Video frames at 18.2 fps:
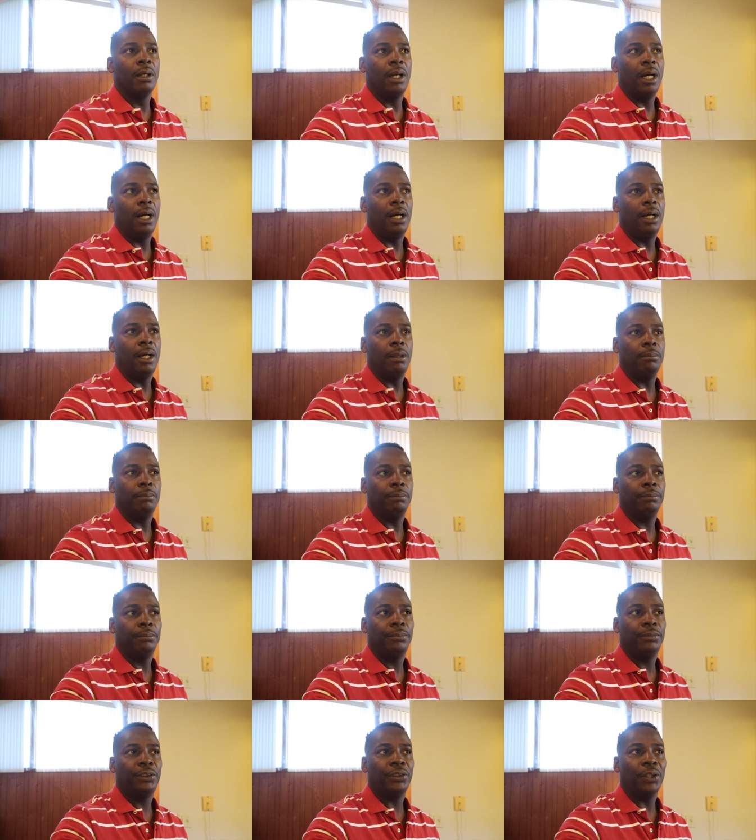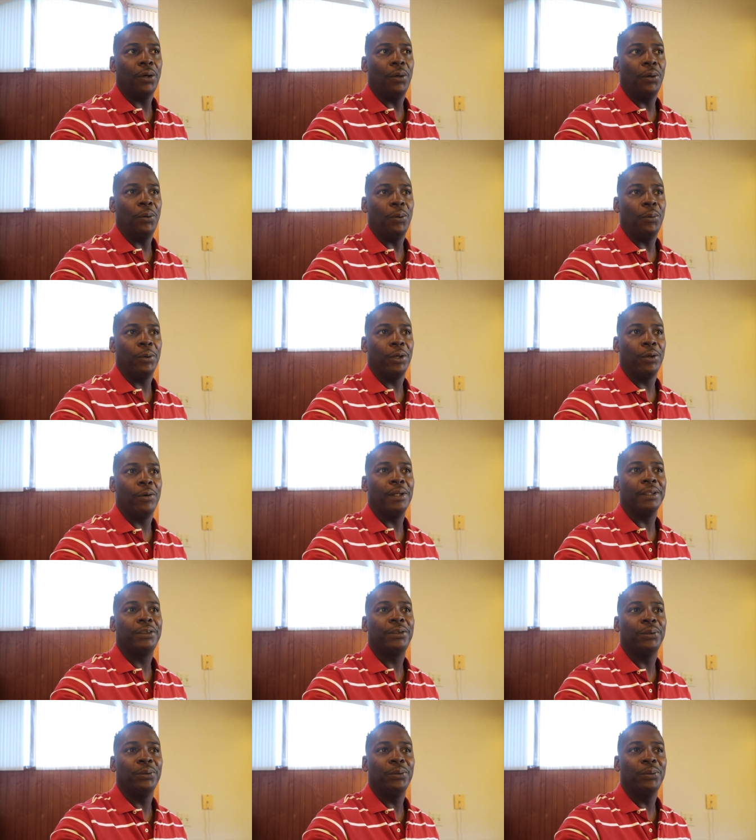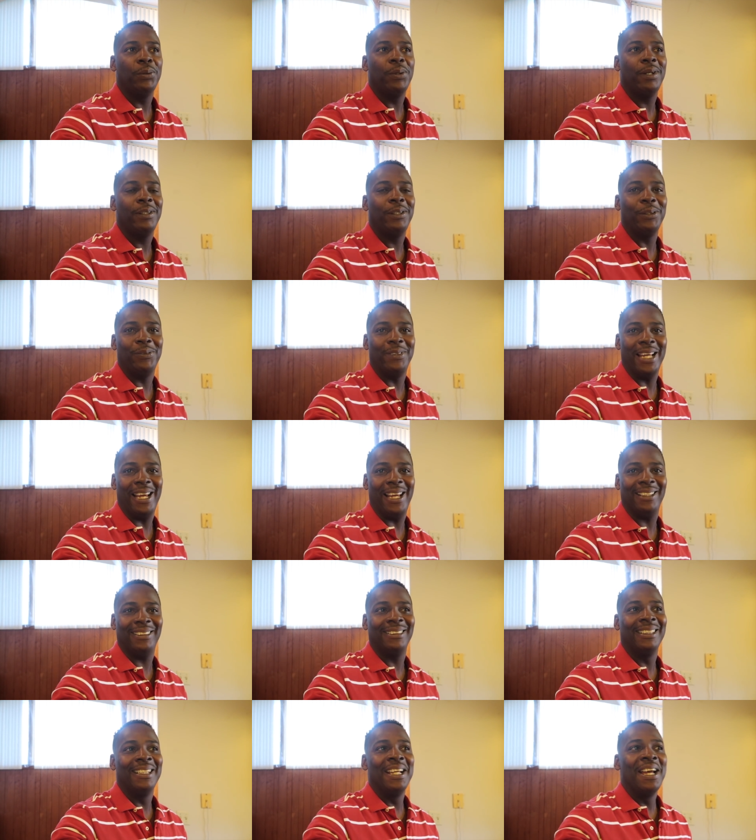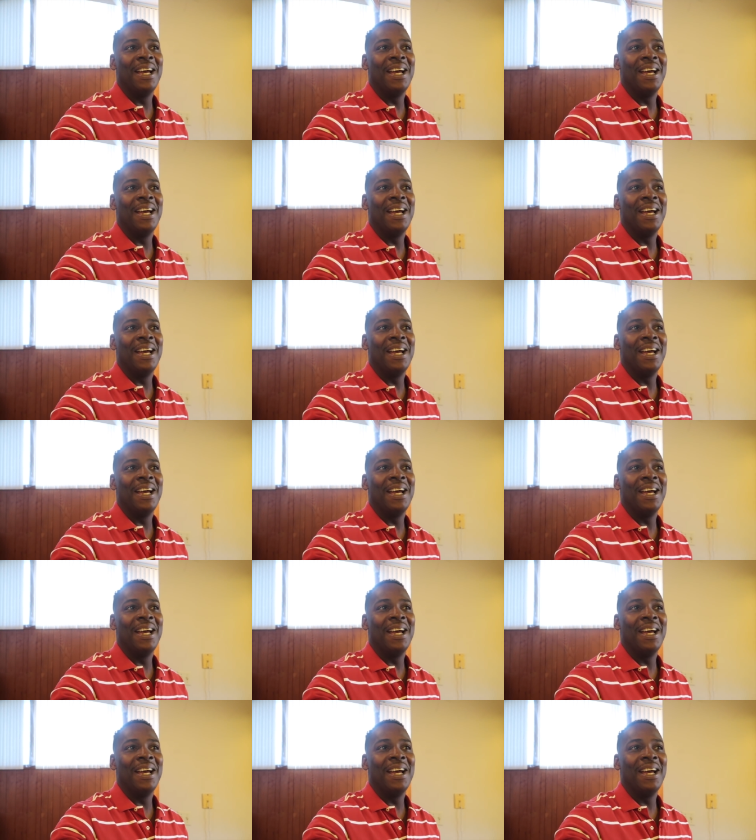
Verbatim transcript: Um, so we're going to do that.